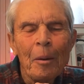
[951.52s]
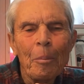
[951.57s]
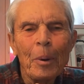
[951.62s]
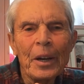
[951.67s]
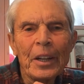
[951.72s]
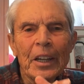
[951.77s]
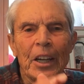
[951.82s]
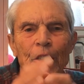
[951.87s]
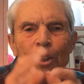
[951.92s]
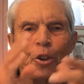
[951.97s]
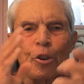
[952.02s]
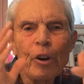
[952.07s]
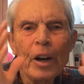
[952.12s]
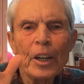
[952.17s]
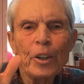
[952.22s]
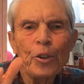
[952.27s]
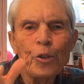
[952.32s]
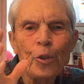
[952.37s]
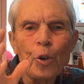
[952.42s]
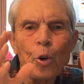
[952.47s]
but he can
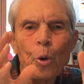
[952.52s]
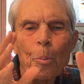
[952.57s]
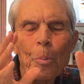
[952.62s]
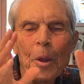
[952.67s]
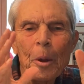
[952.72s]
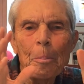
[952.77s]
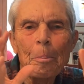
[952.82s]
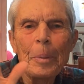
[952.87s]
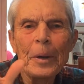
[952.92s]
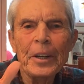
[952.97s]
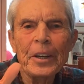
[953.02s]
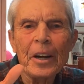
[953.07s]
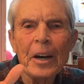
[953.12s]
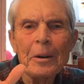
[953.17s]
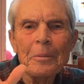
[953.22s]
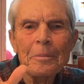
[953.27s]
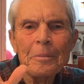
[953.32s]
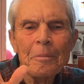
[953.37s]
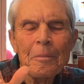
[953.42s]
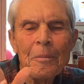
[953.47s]
transform the
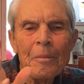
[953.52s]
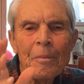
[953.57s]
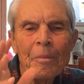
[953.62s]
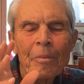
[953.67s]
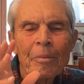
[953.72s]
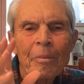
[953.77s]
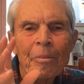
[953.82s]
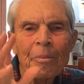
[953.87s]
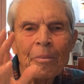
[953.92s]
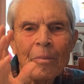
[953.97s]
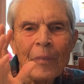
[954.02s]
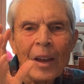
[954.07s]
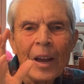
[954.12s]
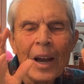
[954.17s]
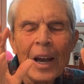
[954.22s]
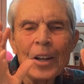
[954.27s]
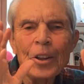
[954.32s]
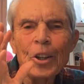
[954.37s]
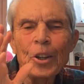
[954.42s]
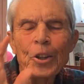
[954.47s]
bitter
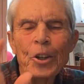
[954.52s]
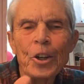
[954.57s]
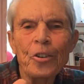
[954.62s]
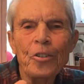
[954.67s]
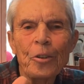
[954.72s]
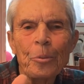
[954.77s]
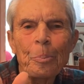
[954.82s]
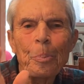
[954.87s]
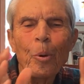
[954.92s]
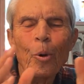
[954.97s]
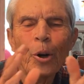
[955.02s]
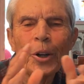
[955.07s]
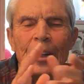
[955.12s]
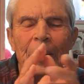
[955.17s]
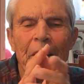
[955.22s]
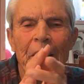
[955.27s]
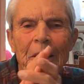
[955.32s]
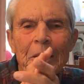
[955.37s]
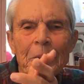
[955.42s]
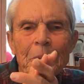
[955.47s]
and the
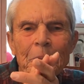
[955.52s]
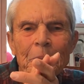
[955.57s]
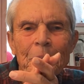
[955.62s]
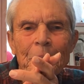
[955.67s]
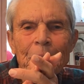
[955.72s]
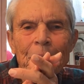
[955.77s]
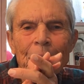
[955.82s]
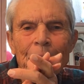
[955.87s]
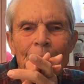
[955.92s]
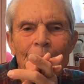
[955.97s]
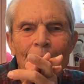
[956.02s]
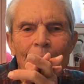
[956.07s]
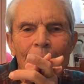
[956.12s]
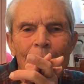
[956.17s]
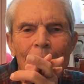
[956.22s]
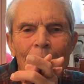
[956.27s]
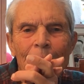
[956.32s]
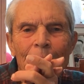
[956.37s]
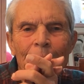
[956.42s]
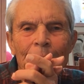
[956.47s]
disappointing.
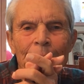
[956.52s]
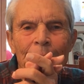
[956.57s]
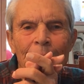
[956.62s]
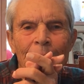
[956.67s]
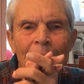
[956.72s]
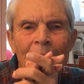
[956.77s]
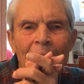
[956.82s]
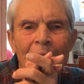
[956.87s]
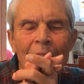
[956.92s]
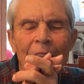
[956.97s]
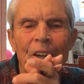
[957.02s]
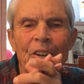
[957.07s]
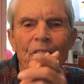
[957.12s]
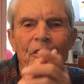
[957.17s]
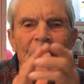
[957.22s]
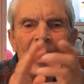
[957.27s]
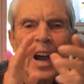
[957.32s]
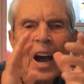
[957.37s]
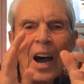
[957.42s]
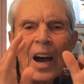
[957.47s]

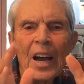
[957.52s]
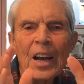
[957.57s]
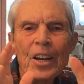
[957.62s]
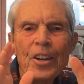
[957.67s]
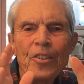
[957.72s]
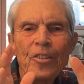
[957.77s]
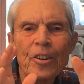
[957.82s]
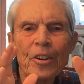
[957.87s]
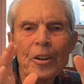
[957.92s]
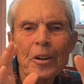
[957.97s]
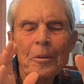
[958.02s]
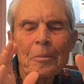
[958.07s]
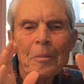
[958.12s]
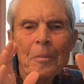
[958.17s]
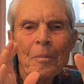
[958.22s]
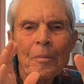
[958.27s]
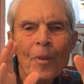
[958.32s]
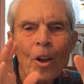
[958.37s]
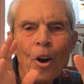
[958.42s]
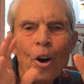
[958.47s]
He's the agent
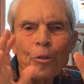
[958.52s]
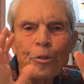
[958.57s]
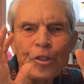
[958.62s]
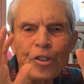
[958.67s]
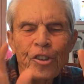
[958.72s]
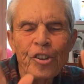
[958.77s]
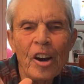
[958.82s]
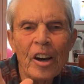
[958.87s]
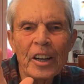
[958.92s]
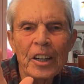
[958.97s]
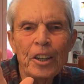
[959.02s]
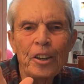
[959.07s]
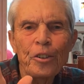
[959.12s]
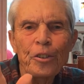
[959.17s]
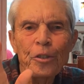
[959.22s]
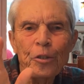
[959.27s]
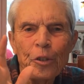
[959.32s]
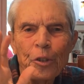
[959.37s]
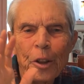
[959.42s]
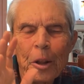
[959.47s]
of
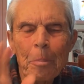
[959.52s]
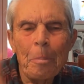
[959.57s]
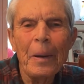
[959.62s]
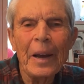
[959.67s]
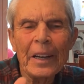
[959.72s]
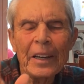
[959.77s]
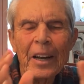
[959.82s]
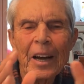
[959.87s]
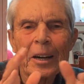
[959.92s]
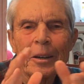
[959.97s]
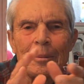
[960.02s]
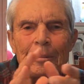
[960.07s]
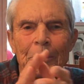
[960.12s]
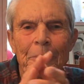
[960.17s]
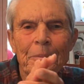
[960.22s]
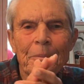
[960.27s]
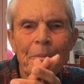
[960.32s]
change for the better.